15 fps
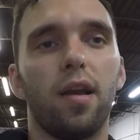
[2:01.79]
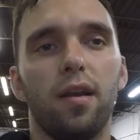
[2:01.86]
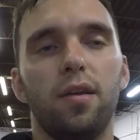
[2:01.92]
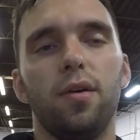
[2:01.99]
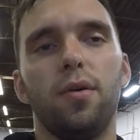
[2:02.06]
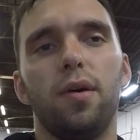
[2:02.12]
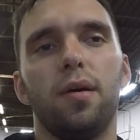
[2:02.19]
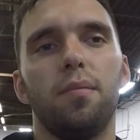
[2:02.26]
to
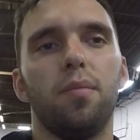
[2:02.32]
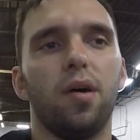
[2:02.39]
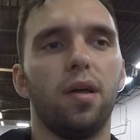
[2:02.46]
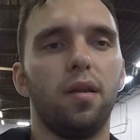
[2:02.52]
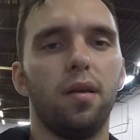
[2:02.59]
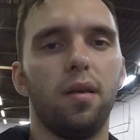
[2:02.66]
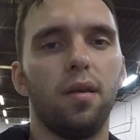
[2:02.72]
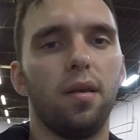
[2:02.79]
do it, but
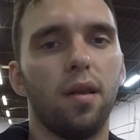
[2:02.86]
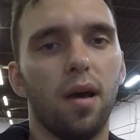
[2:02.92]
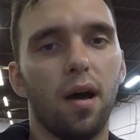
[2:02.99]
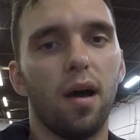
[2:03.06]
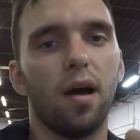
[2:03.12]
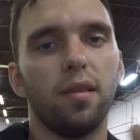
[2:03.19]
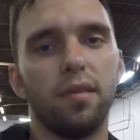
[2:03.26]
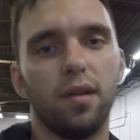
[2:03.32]

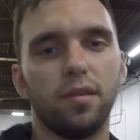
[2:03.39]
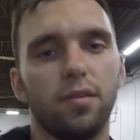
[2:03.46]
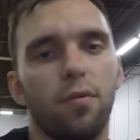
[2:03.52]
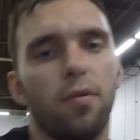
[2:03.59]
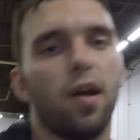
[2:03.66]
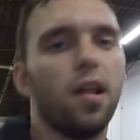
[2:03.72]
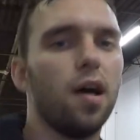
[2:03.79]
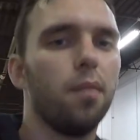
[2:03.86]
uh, there's a
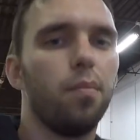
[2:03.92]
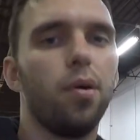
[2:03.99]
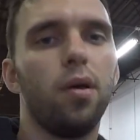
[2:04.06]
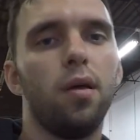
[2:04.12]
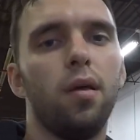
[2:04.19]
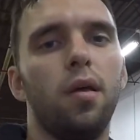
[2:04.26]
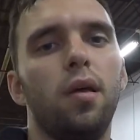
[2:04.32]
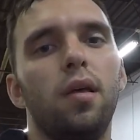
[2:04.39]
write-up
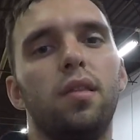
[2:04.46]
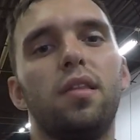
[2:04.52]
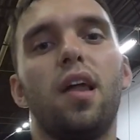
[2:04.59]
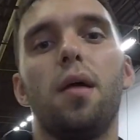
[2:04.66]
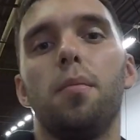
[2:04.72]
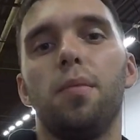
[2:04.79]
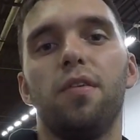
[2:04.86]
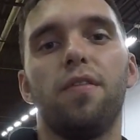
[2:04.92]
that
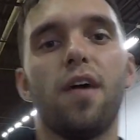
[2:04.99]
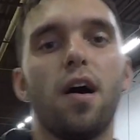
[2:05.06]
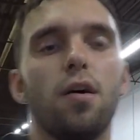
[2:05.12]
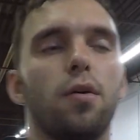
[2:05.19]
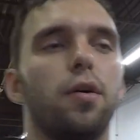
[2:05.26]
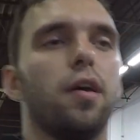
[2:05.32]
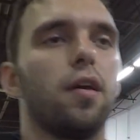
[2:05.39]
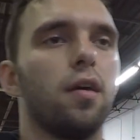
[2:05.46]
I'm gonna be
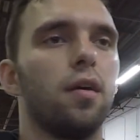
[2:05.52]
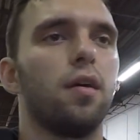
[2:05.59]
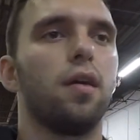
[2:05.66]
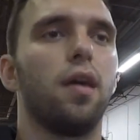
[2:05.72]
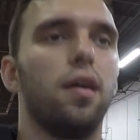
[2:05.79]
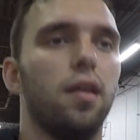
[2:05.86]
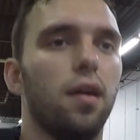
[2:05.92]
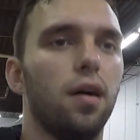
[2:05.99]
following,
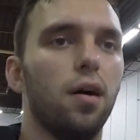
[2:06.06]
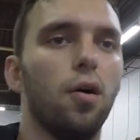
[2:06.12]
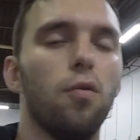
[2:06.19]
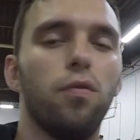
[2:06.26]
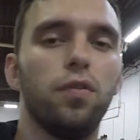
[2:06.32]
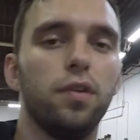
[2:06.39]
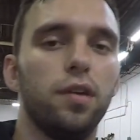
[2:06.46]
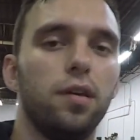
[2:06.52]
and uh,
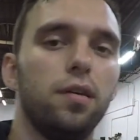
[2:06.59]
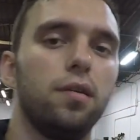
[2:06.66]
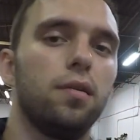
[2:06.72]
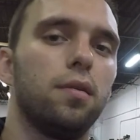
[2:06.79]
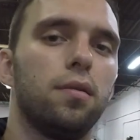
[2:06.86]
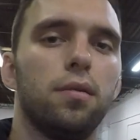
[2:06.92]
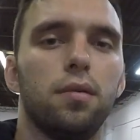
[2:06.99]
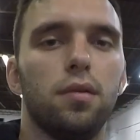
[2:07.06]
hopefully
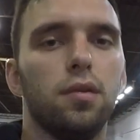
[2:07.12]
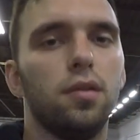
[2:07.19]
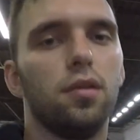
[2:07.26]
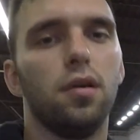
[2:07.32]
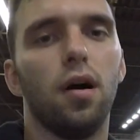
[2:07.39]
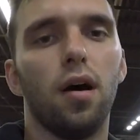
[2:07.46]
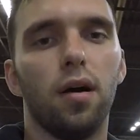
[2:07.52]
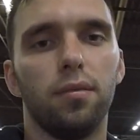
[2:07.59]

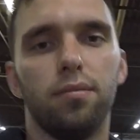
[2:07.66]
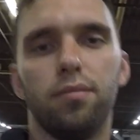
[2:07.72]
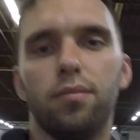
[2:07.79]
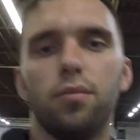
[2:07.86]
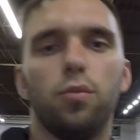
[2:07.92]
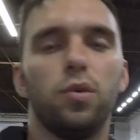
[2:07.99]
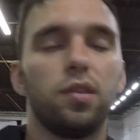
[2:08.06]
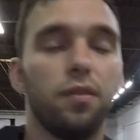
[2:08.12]
uh,
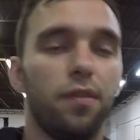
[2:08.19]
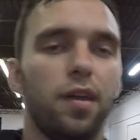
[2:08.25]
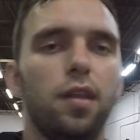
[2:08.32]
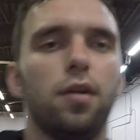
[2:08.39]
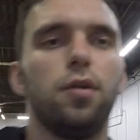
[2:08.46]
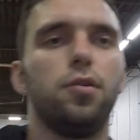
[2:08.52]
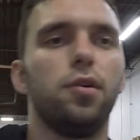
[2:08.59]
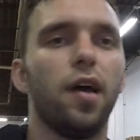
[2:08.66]
with the
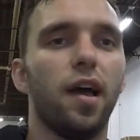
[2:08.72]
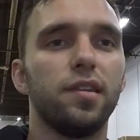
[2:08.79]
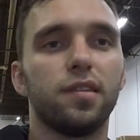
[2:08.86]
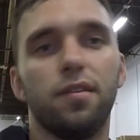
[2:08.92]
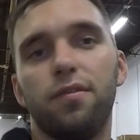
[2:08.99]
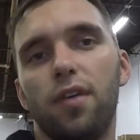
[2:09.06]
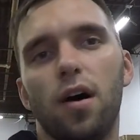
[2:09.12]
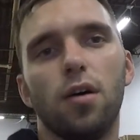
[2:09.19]
video, you guys
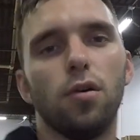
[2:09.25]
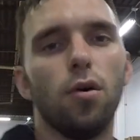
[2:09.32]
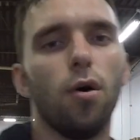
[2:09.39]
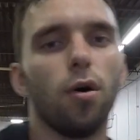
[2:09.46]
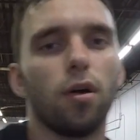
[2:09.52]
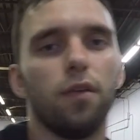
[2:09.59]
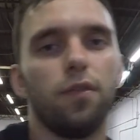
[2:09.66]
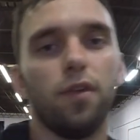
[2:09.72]
can follow
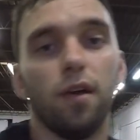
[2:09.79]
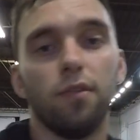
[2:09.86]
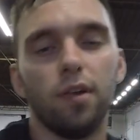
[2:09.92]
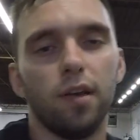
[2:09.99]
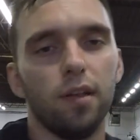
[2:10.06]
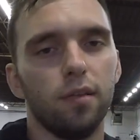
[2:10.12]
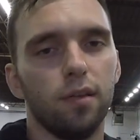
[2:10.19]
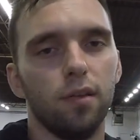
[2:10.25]
along if you ever
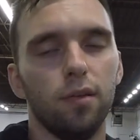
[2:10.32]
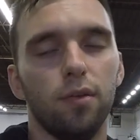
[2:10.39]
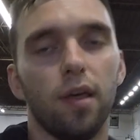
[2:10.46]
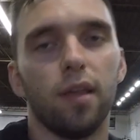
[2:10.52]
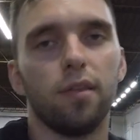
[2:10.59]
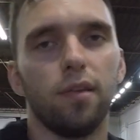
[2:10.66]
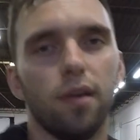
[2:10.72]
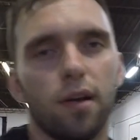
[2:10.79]
need to do
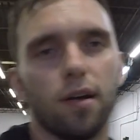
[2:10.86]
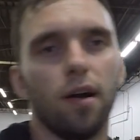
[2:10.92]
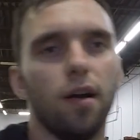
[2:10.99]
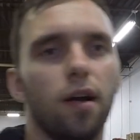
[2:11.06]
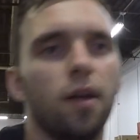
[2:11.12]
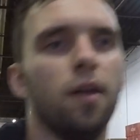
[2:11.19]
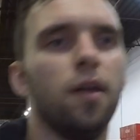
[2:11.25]
that to your car.